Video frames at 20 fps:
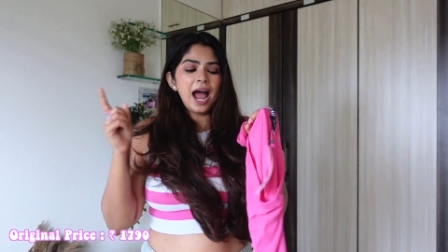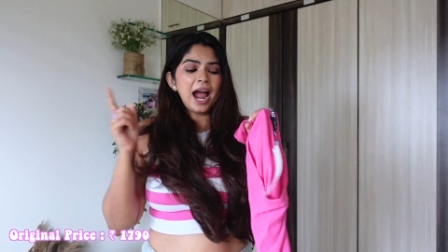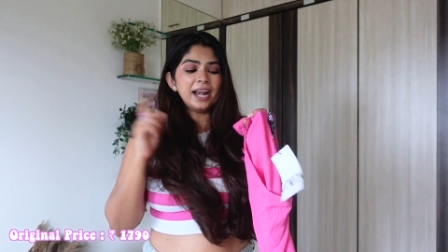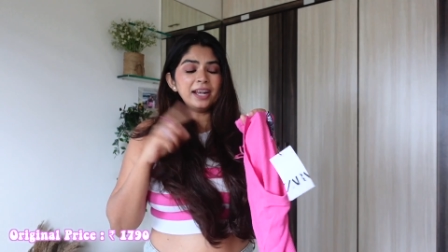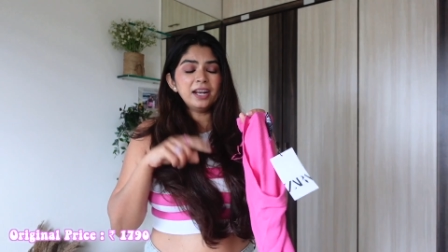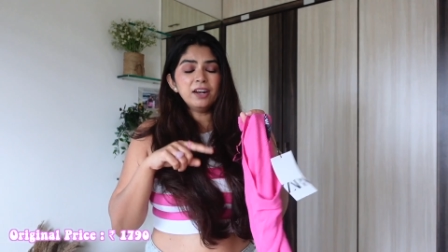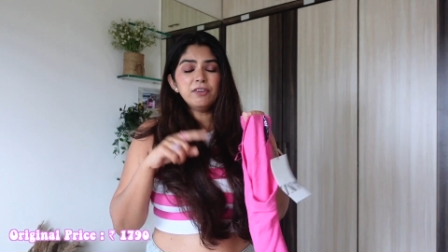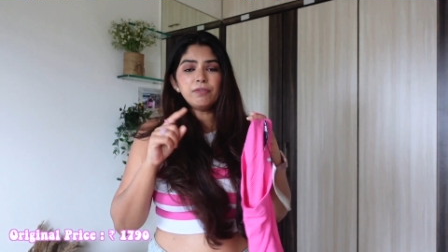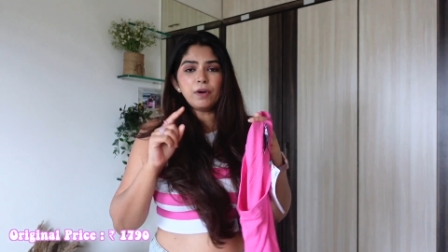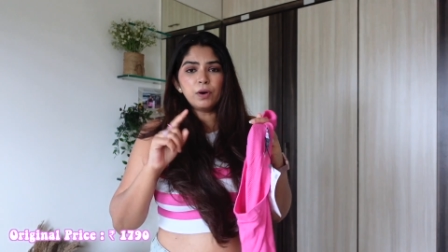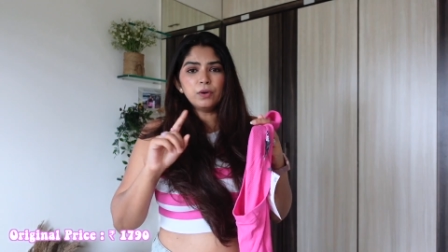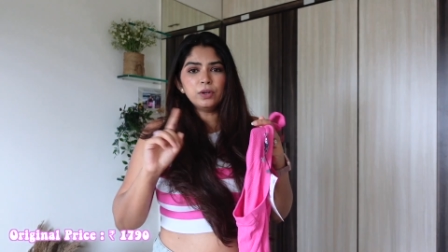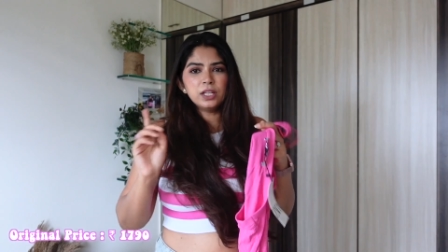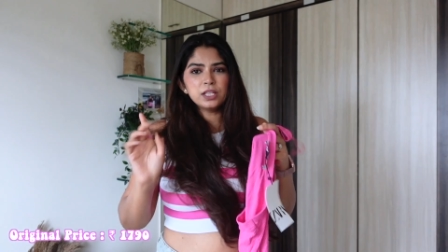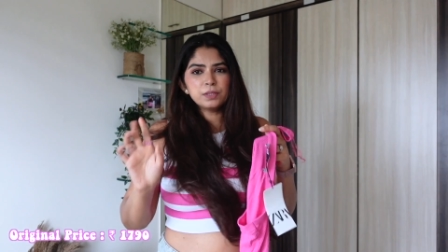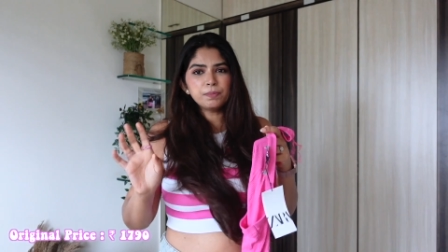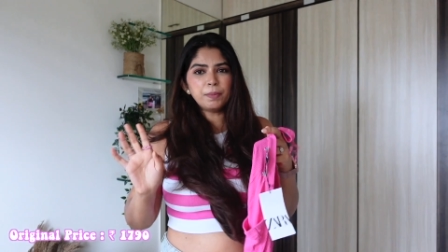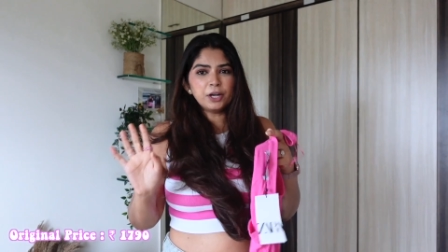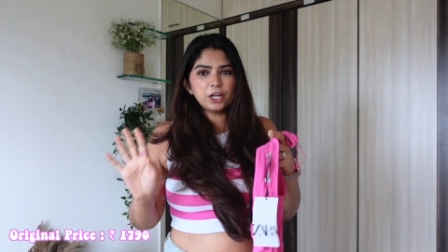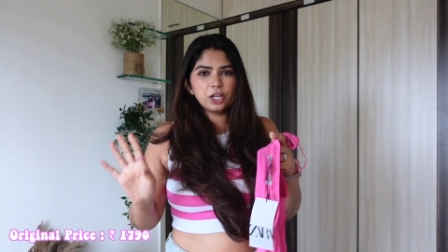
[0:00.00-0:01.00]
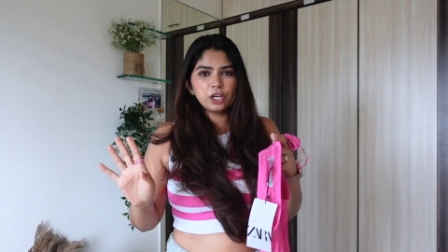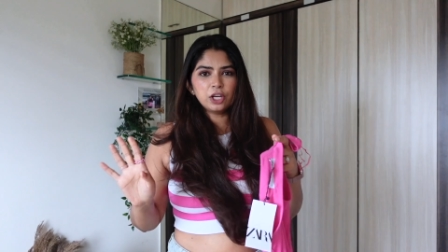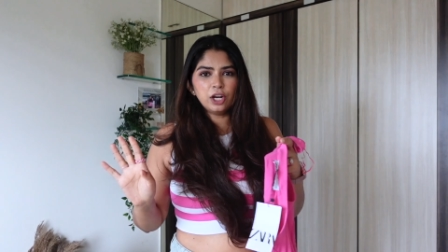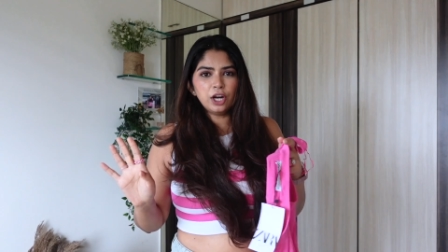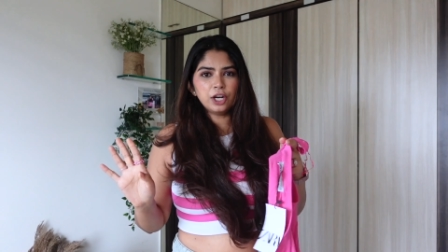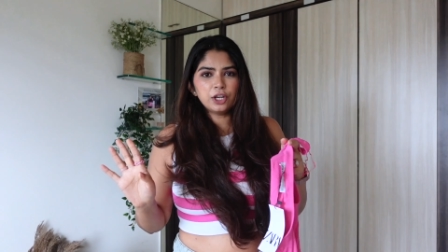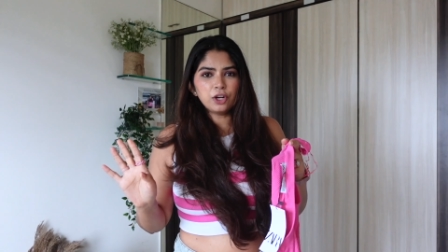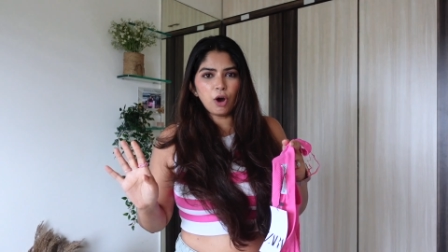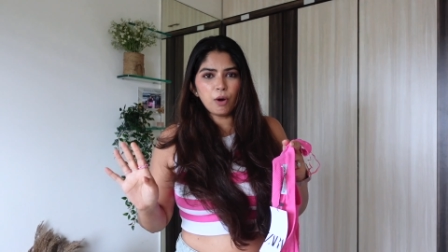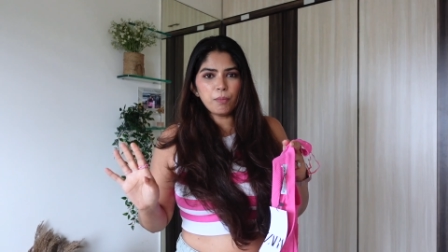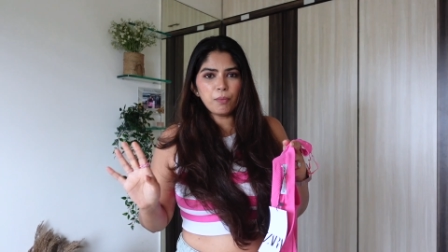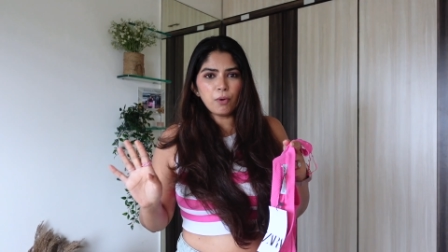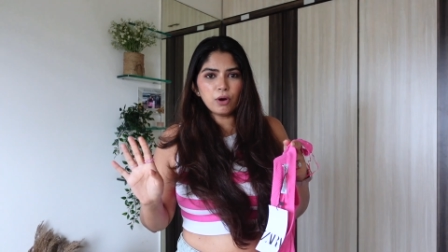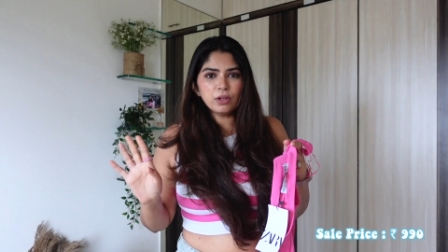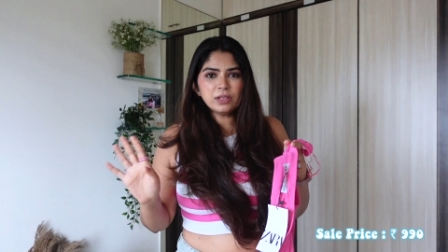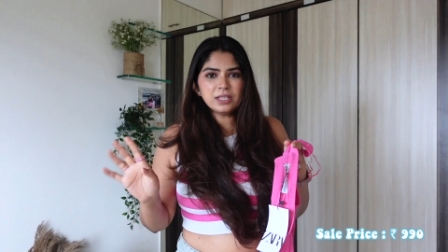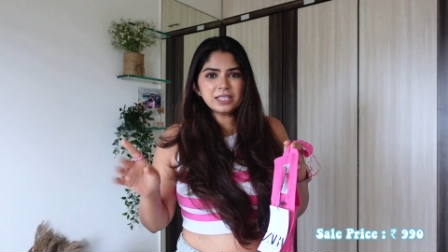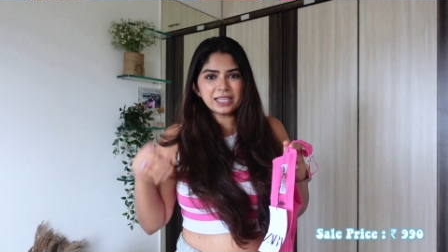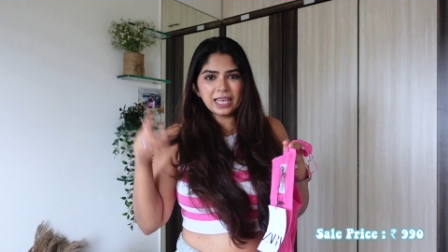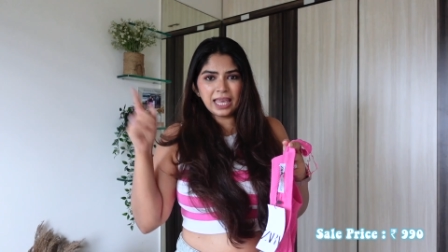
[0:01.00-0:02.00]
I didn't find this particular top
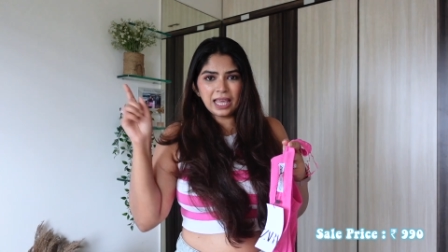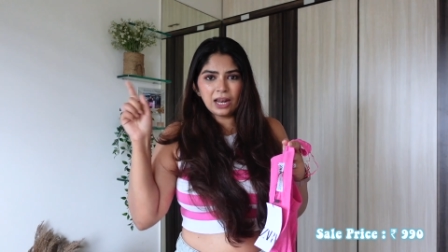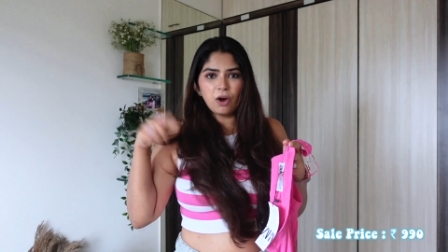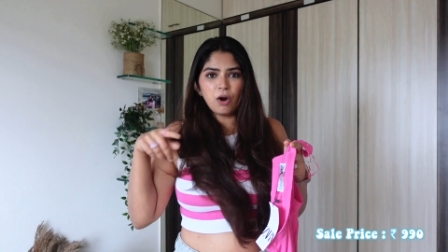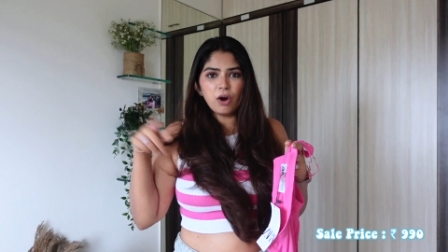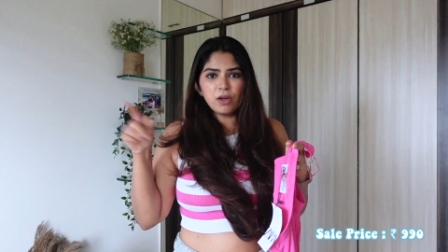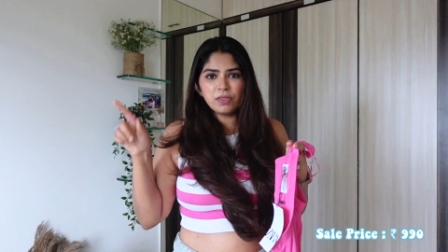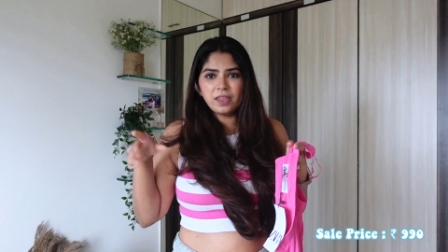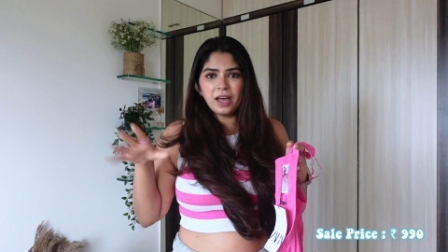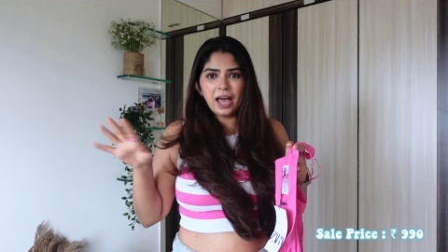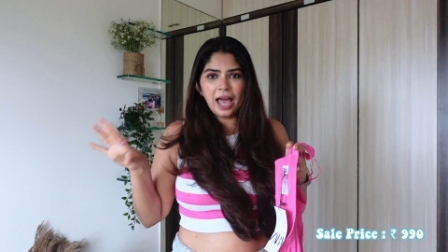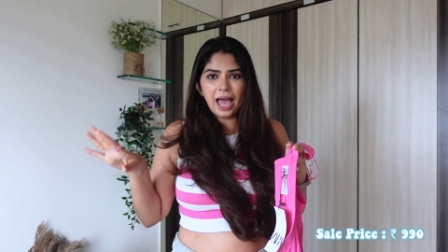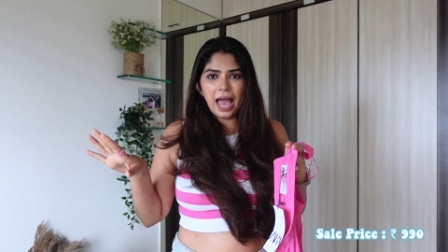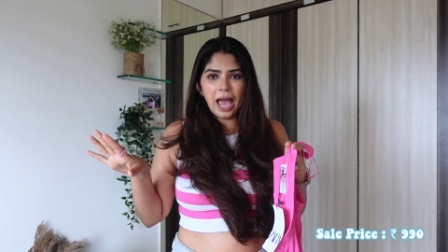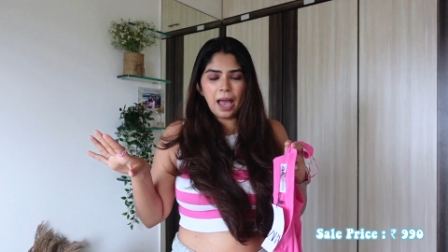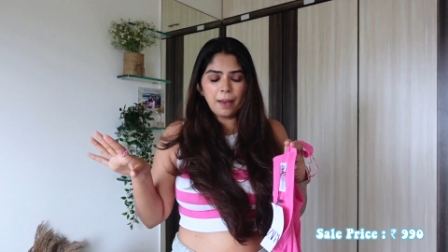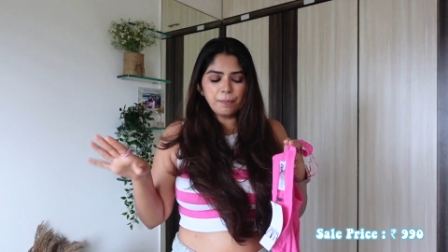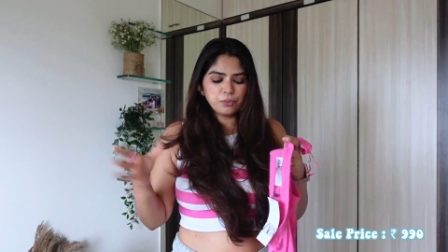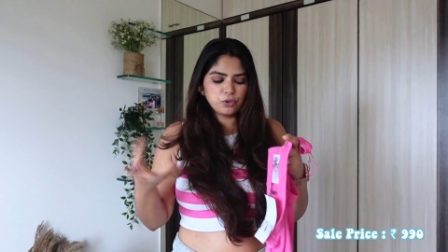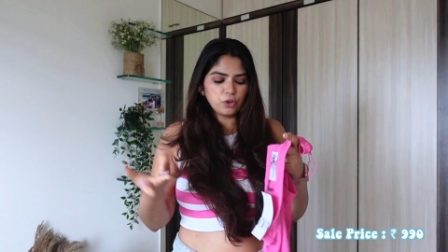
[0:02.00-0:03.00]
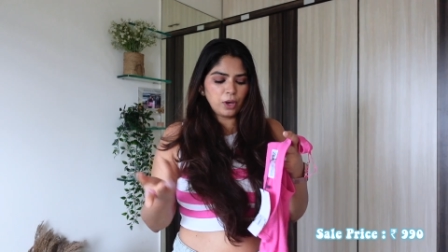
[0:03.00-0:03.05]
on sale on the app,